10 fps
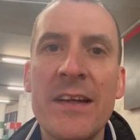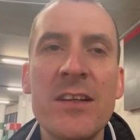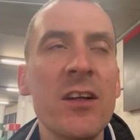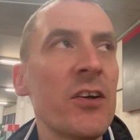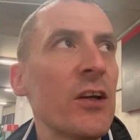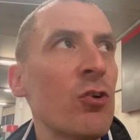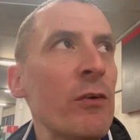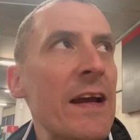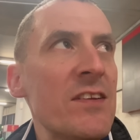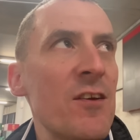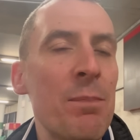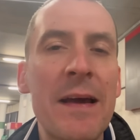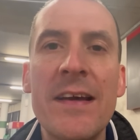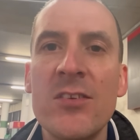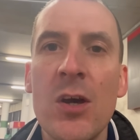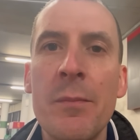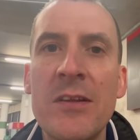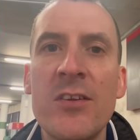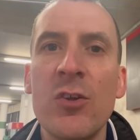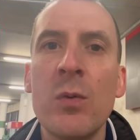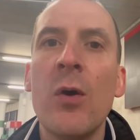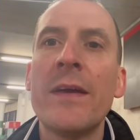And you look at the creative players that are missing as well.